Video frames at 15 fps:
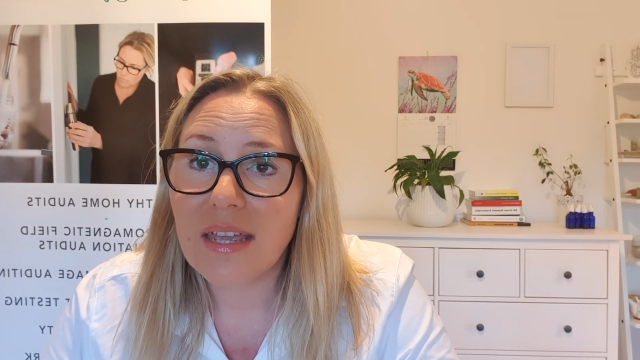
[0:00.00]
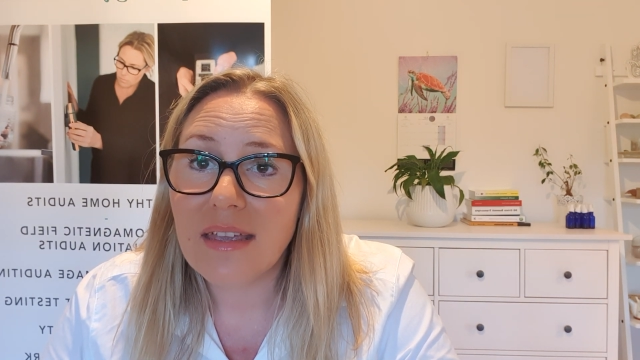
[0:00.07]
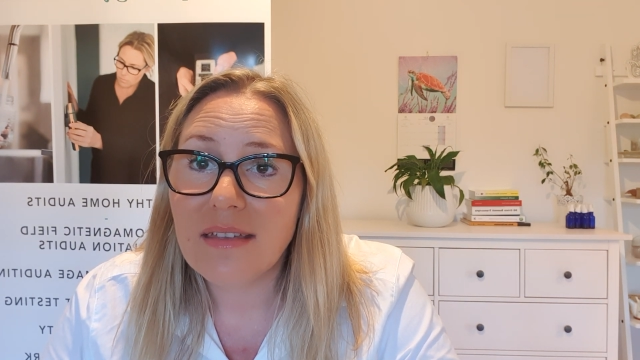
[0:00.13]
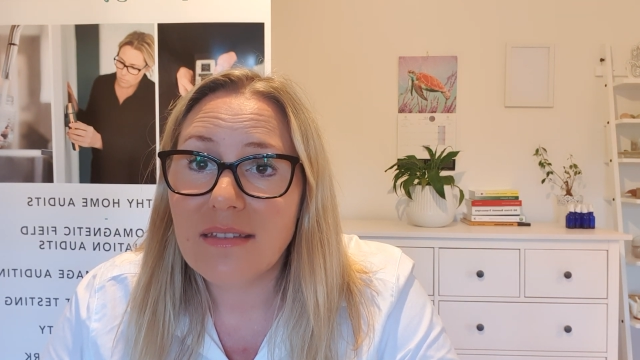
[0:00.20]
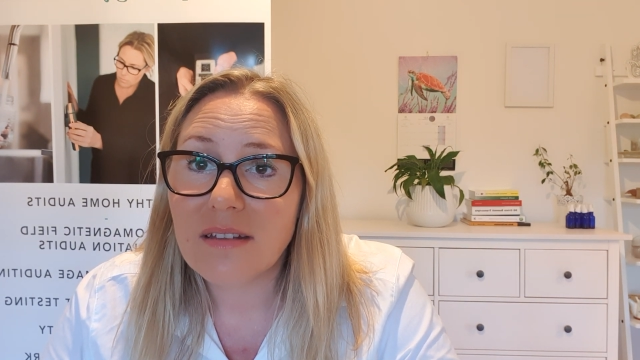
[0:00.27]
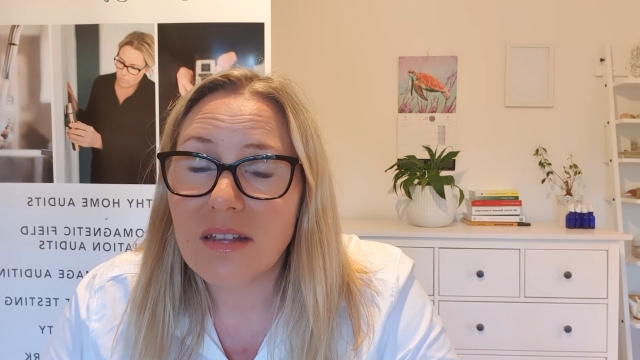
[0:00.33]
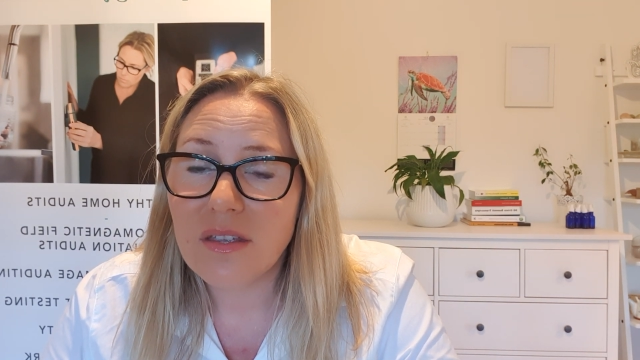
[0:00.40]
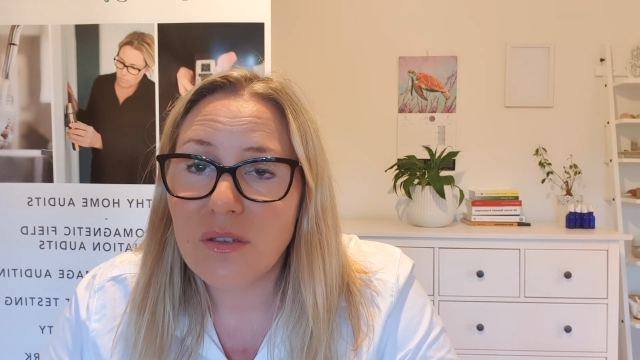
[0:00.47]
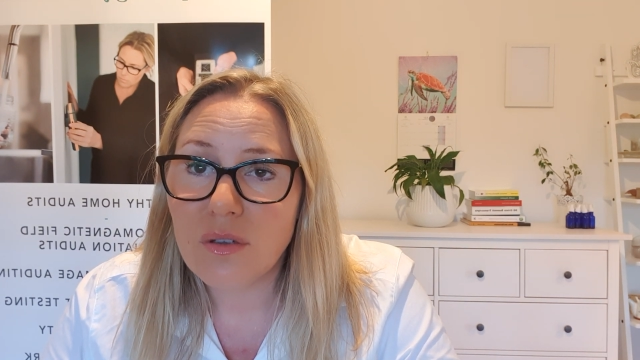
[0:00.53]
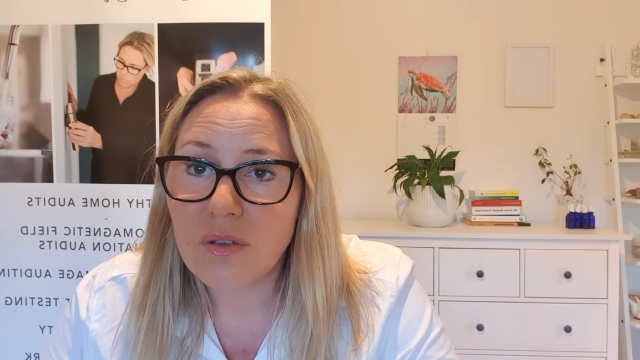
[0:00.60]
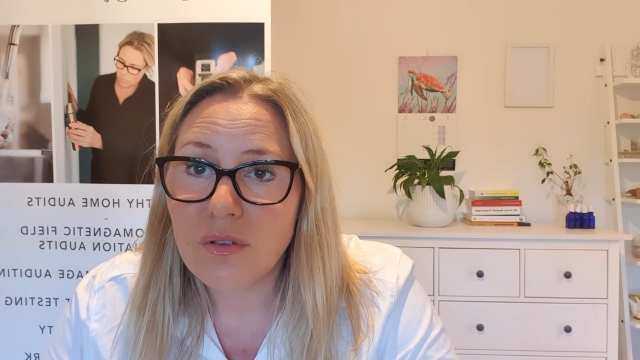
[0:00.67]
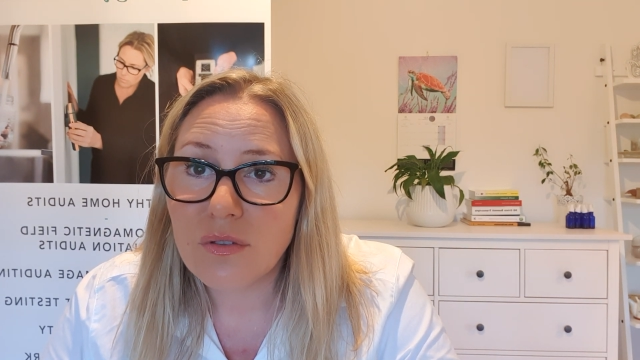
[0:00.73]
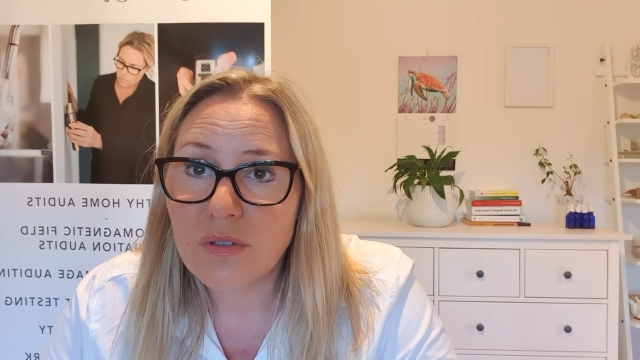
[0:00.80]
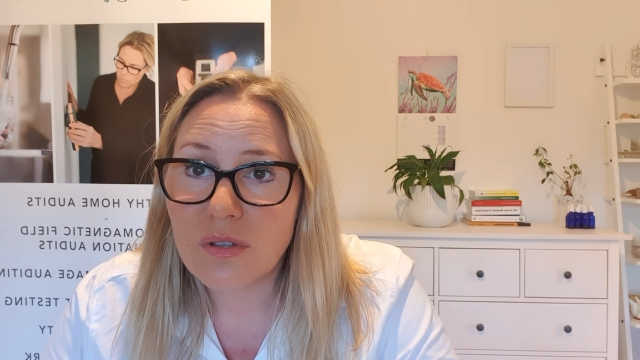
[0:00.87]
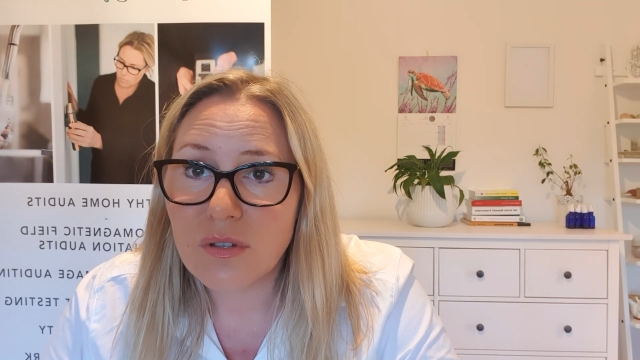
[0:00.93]
easily
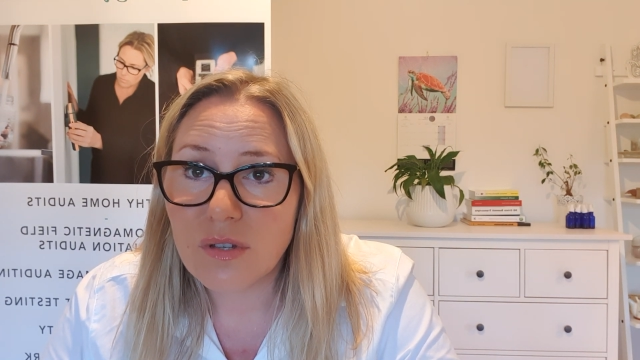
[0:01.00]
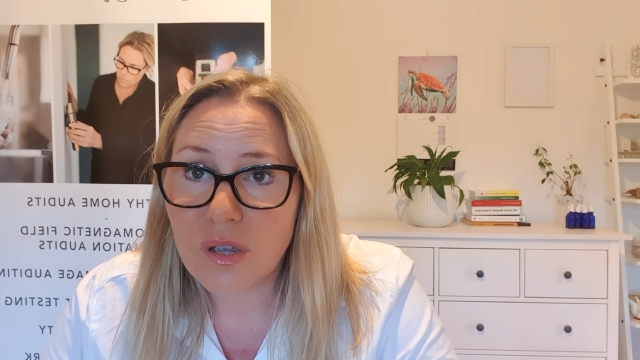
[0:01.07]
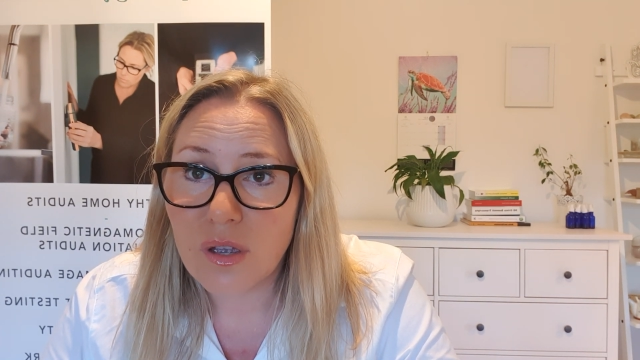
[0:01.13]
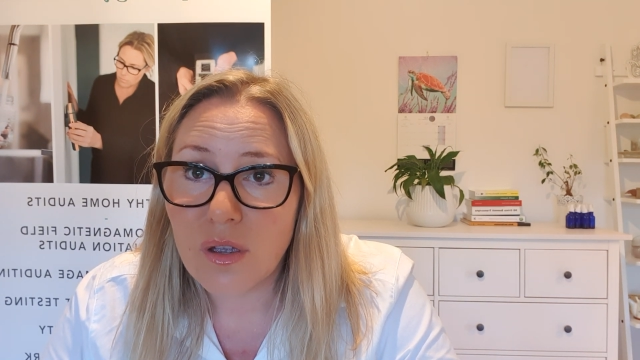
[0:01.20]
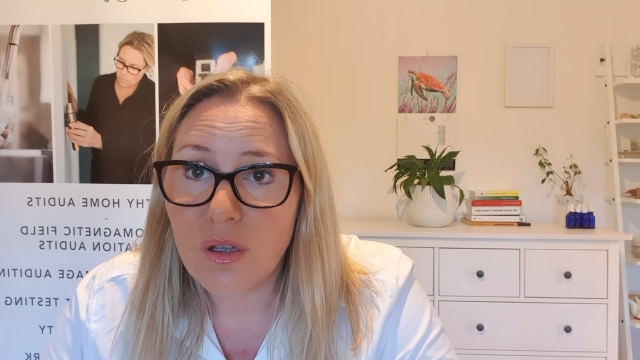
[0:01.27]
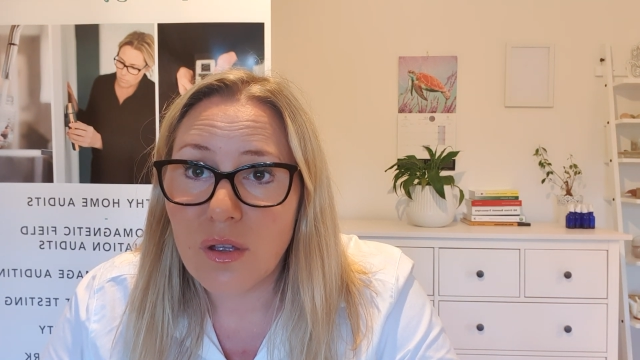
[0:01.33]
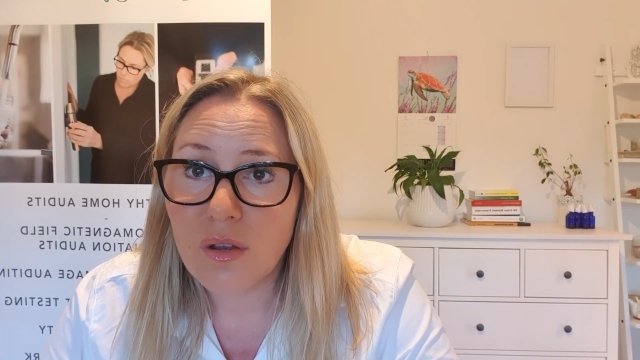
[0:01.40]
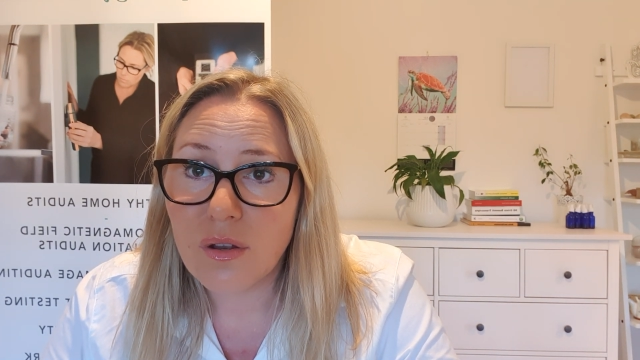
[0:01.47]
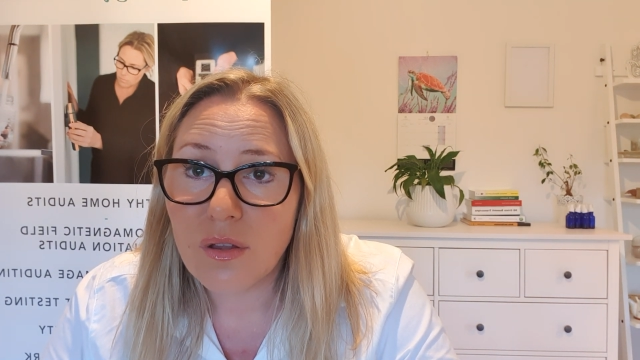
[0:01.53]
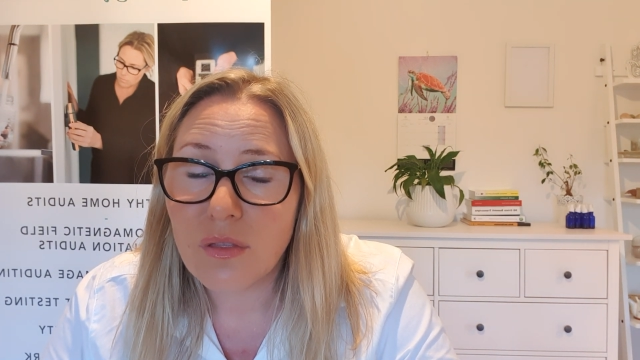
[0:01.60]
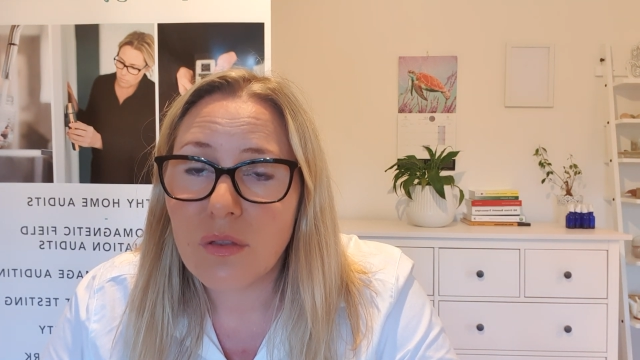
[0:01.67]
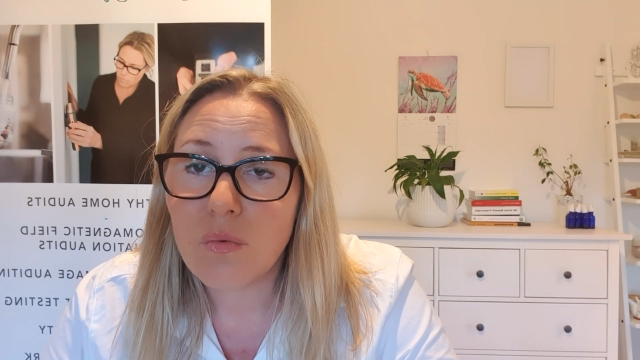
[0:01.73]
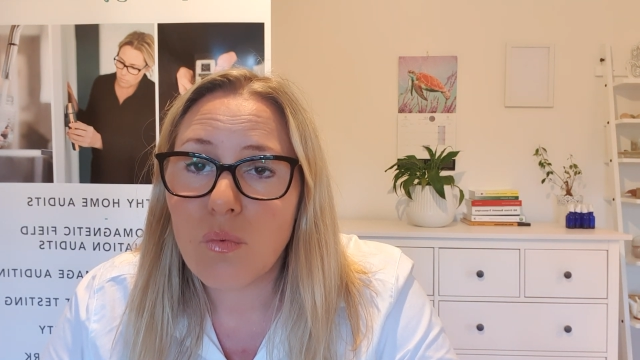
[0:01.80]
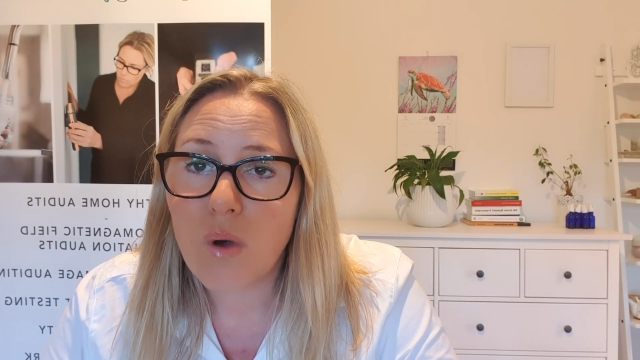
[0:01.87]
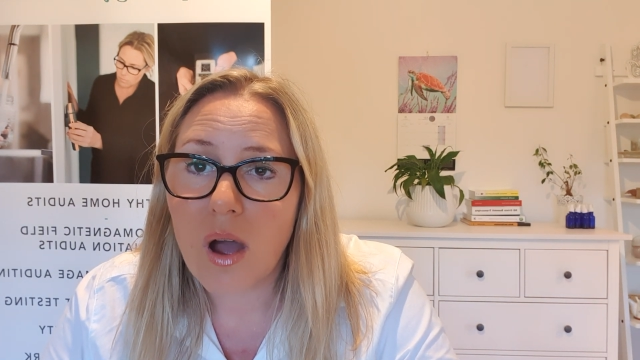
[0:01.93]
use to turn
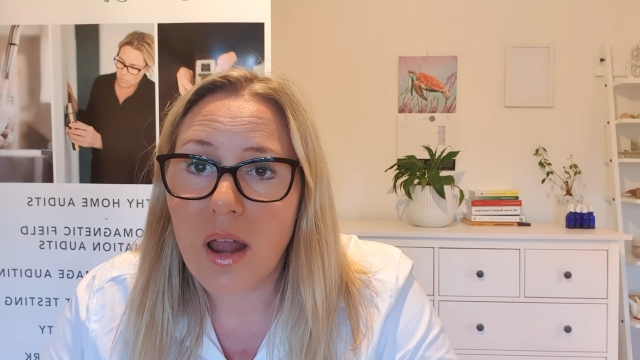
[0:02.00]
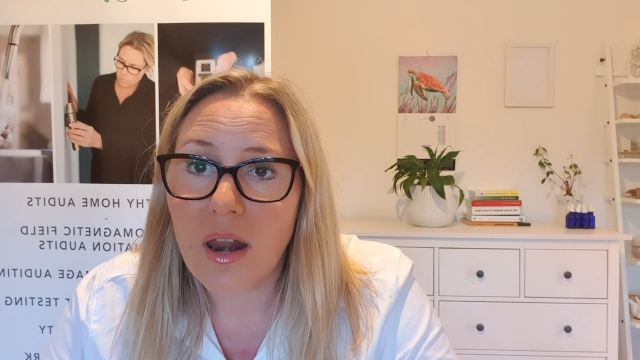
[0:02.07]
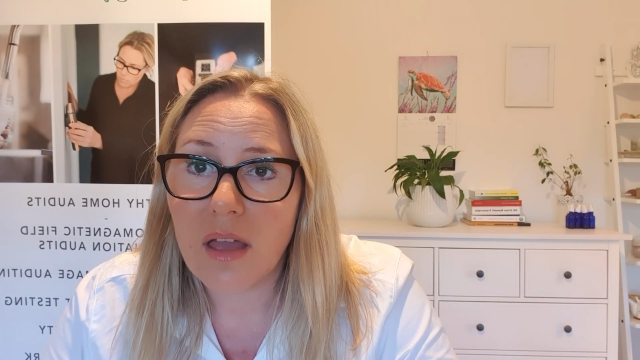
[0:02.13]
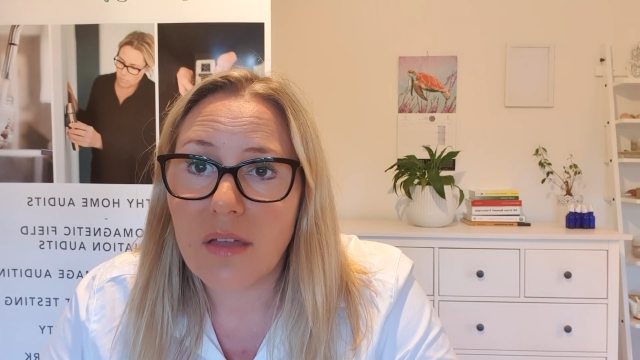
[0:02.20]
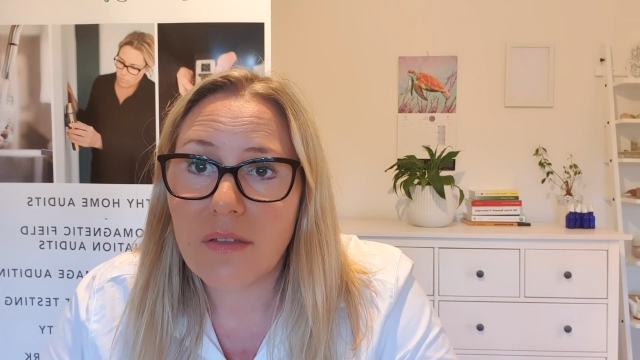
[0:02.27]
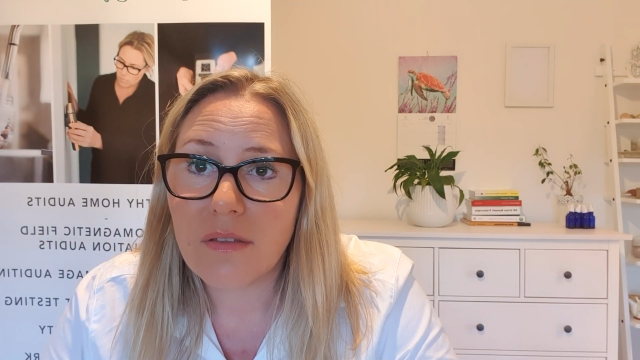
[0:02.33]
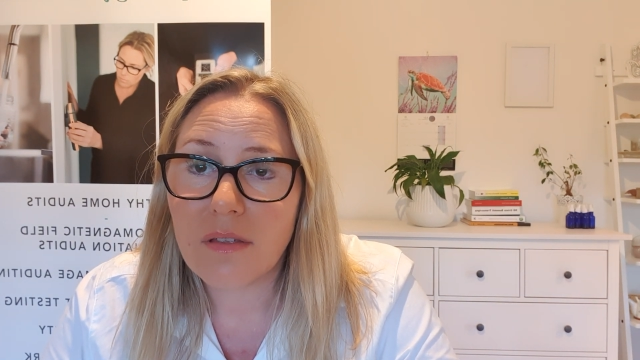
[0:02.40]
the wireless